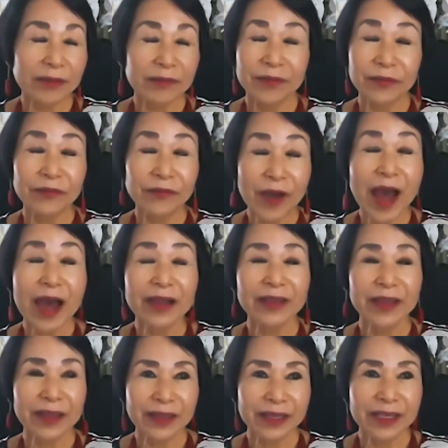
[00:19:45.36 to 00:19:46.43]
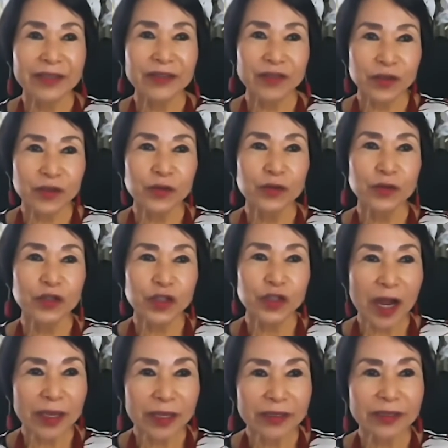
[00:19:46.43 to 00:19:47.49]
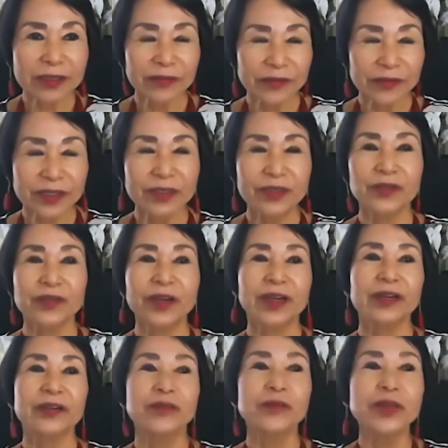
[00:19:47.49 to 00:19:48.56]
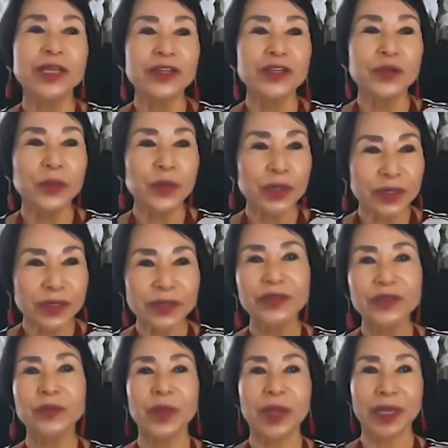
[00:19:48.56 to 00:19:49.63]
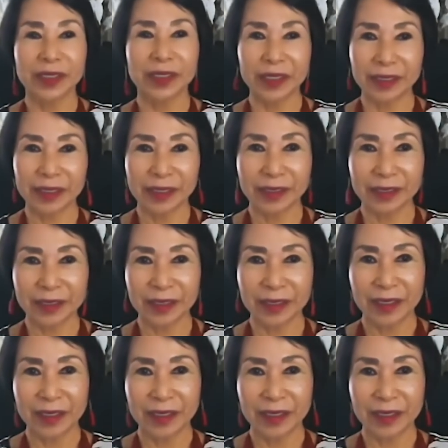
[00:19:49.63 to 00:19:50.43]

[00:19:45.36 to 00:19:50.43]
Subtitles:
the fact that these two giants of history agreed to participate in it